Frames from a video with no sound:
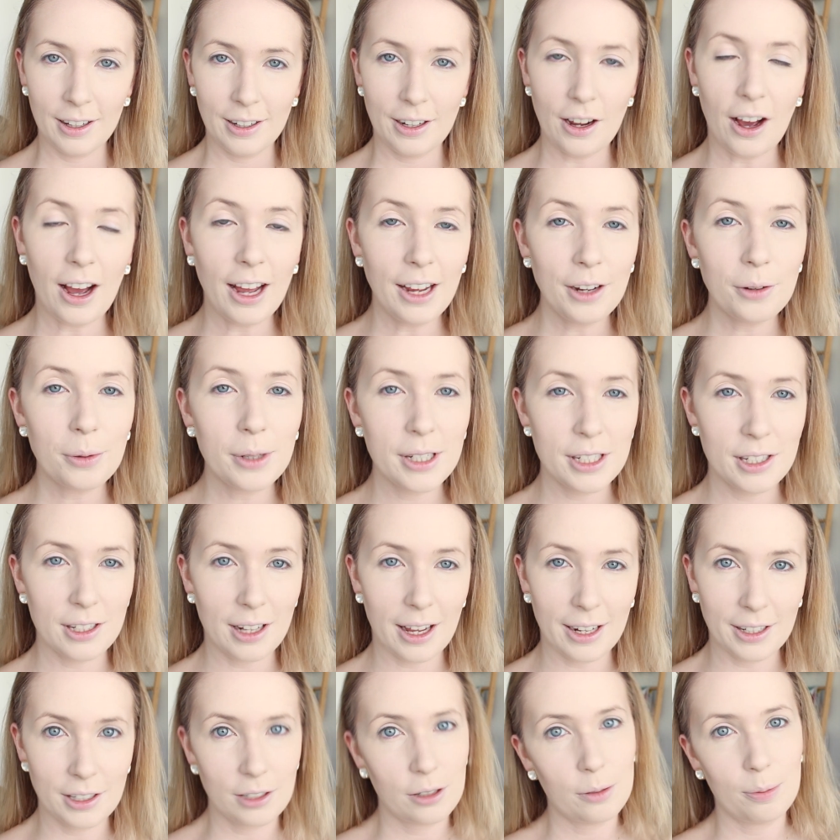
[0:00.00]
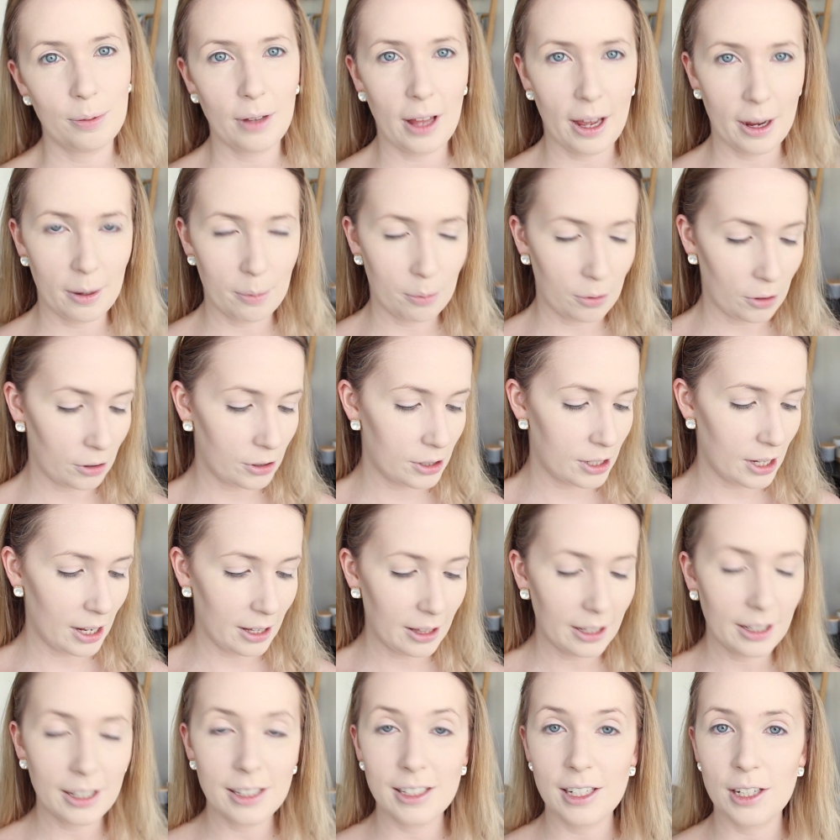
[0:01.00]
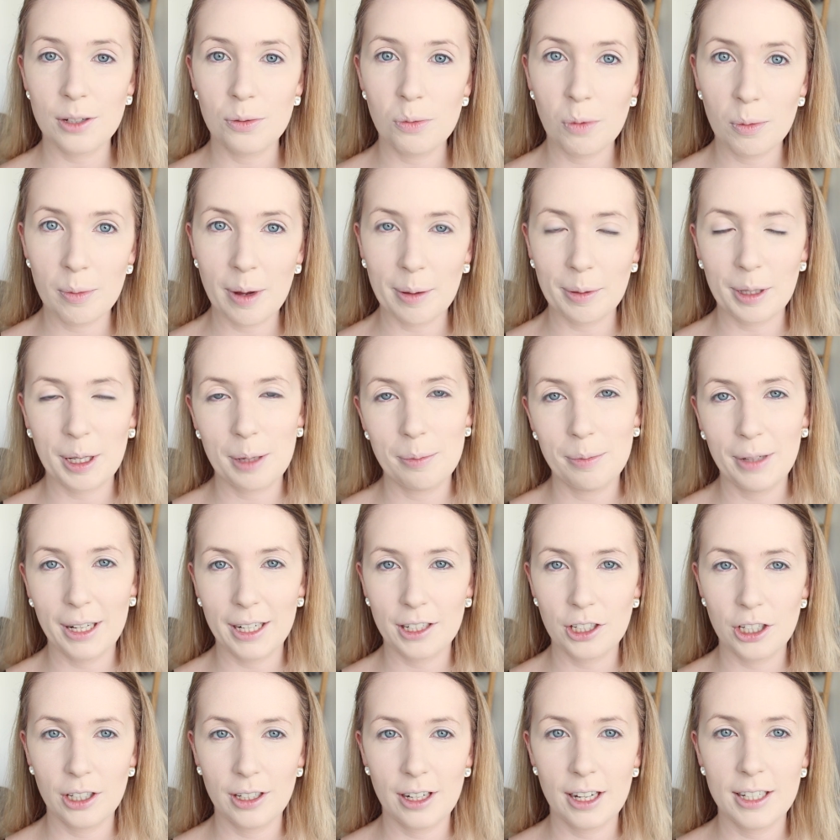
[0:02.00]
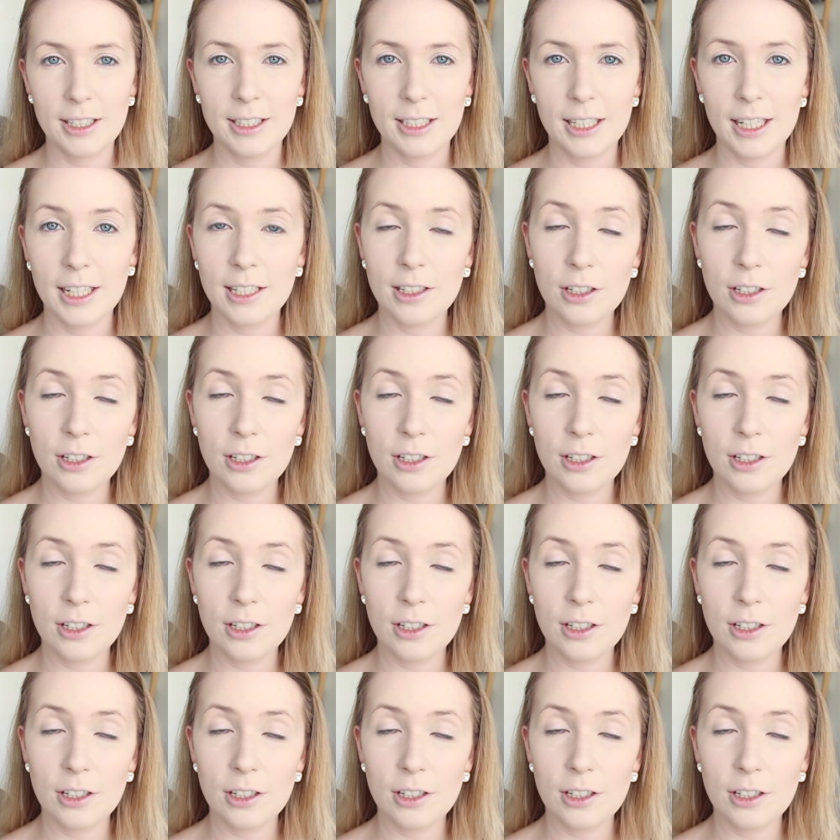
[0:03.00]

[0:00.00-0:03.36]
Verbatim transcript: Now I always like to apply a bronzer. I think it does warm up the complexion nicely.